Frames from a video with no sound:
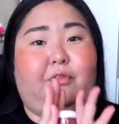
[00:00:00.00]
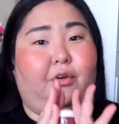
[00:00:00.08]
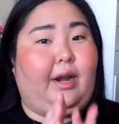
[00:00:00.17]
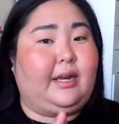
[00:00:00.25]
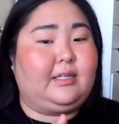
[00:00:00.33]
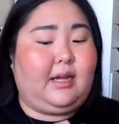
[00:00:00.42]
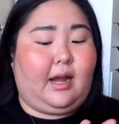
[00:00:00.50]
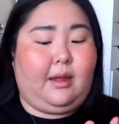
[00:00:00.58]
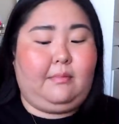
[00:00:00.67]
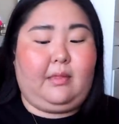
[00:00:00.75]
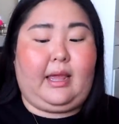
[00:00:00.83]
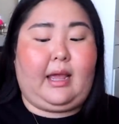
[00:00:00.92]
for
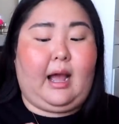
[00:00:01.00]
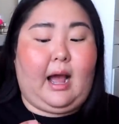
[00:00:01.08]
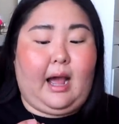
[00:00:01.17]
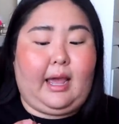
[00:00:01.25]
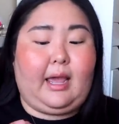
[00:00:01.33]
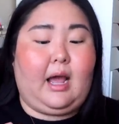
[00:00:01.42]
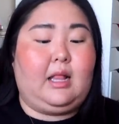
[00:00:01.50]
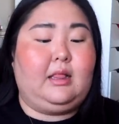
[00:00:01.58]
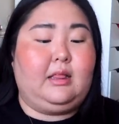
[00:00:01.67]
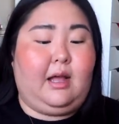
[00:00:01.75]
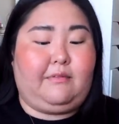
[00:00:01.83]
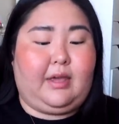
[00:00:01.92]
nighttime, like I
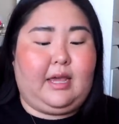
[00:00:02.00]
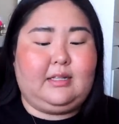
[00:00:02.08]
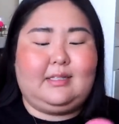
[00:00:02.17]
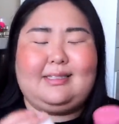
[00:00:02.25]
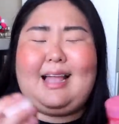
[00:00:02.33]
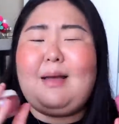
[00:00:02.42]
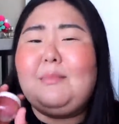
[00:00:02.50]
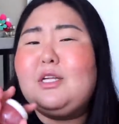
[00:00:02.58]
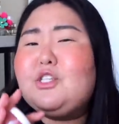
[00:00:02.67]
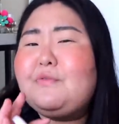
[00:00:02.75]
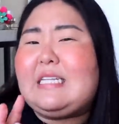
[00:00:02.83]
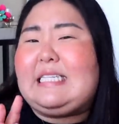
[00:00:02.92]
love it. It's not
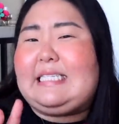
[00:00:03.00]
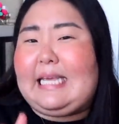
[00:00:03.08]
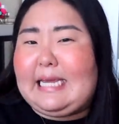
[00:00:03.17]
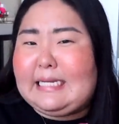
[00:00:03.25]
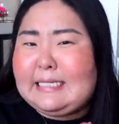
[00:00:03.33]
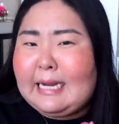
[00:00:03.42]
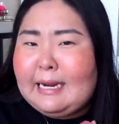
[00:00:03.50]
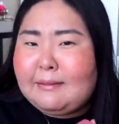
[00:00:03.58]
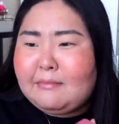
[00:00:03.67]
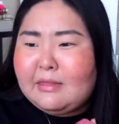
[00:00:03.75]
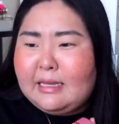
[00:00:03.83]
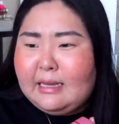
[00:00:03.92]
much of a
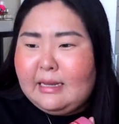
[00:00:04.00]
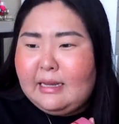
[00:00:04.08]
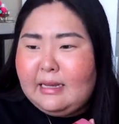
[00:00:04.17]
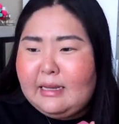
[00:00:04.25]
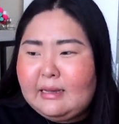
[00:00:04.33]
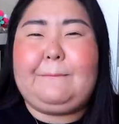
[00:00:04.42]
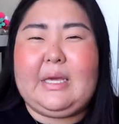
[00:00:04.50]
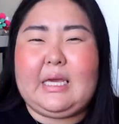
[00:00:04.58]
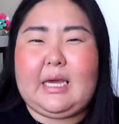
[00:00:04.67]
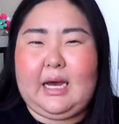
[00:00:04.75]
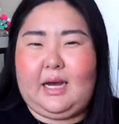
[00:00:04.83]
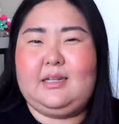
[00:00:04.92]
daytime thing
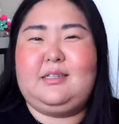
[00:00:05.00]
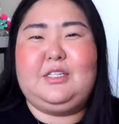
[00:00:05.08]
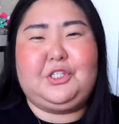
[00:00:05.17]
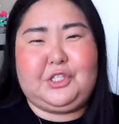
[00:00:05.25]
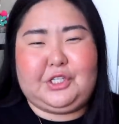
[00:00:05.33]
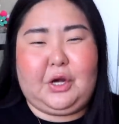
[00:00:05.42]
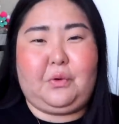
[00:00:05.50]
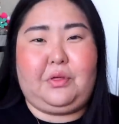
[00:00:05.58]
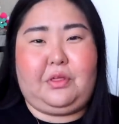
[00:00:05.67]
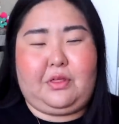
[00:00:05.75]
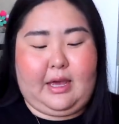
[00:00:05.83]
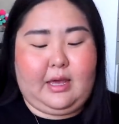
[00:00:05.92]
because it's so
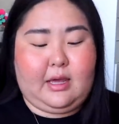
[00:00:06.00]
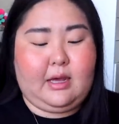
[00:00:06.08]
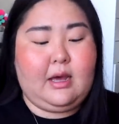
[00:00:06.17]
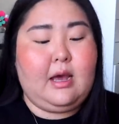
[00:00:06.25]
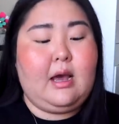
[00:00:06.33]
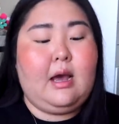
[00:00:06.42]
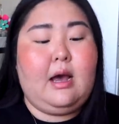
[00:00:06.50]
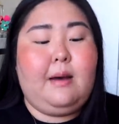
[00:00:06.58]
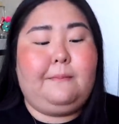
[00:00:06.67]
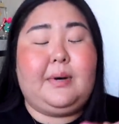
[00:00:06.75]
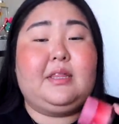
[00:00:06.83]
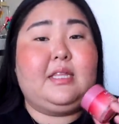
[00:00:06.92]
thick,
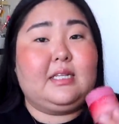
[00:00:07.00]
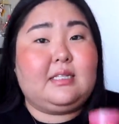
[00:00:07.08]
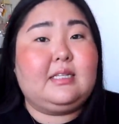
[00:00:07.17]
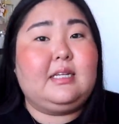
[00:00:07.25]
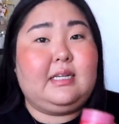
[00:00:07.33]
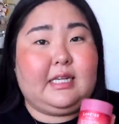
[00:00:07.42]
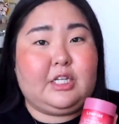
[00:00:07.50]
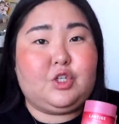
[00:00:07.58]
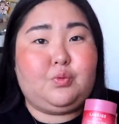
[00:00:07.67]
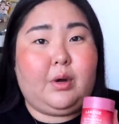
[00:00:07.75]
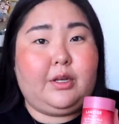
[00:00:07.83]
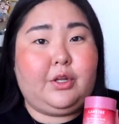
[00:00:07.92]
but this
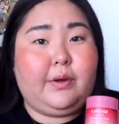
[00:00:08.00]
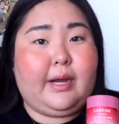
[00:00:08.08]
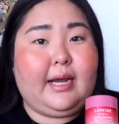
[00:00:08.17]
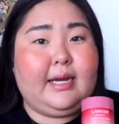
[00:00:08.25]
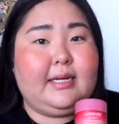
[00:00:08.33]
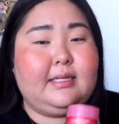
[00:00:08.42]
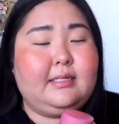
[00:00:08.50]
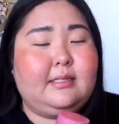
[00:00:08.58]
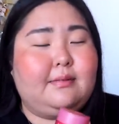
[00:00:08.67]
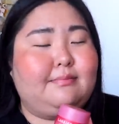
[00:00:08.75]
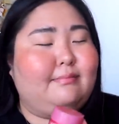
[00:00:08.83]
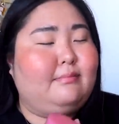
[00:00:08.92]
Laneige one, you guys,
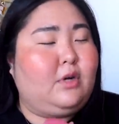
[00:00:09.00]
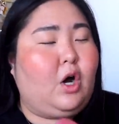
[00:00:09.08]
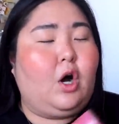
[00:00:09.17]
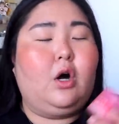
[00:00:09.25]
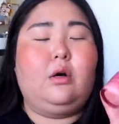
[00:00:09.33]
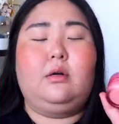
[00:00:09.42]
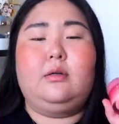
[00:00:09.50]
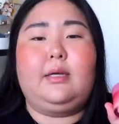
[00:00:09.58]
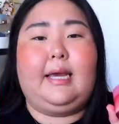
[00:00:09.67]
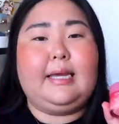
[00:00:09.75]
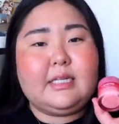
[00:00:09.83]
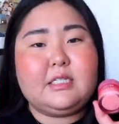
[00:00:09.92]
oh,
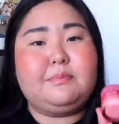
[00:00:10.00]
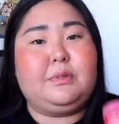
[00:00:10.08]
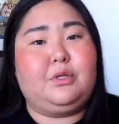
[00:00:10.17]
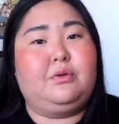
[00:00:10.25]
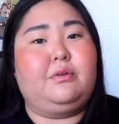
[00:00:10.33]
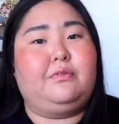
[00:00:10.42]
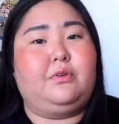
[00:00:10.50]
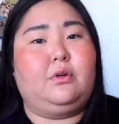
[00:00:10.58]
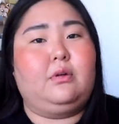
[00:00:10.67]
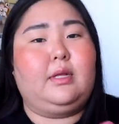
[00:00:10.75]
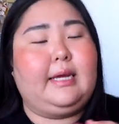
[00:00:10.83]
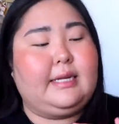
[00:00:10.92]
it is
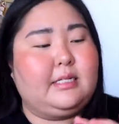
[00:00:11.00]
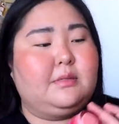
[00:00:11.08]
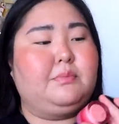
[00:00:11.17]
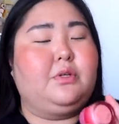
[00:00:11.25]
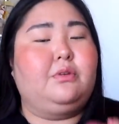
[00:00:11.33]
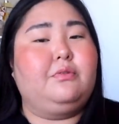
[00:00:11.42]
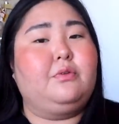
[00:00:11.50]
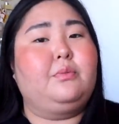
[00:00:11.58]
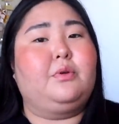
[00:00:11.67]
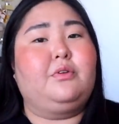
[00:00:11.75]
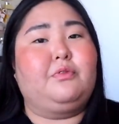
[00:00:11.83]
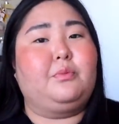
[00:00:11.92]
beautiful. It is beautiful,
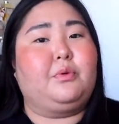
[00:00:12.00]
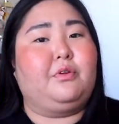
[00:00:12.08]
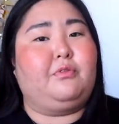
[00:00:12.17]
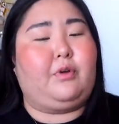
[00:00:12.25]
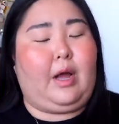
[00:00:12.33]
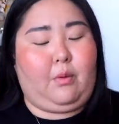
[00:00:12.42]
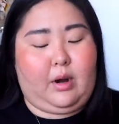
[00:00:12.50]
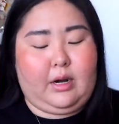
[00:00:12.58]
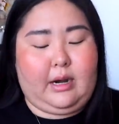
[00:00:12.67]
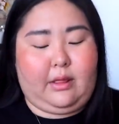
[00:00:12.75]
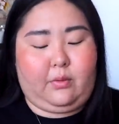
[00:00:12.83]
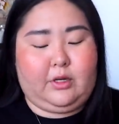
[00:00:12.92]
beautiful, beautiful. I want
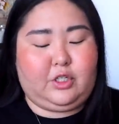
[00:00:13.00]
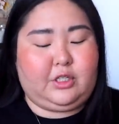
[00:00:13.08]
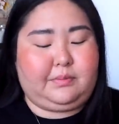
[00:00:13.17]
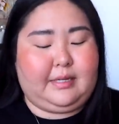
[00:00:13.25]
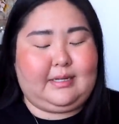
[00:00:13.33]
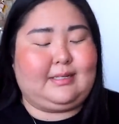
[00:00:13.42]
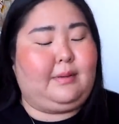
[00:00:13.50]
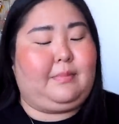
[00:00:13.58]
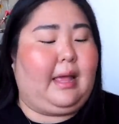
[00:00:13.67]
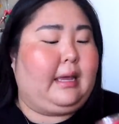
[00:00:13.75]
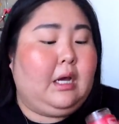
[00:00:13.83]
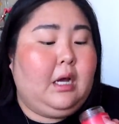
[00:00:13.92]
another one just because I'm
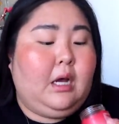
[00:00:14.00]
like,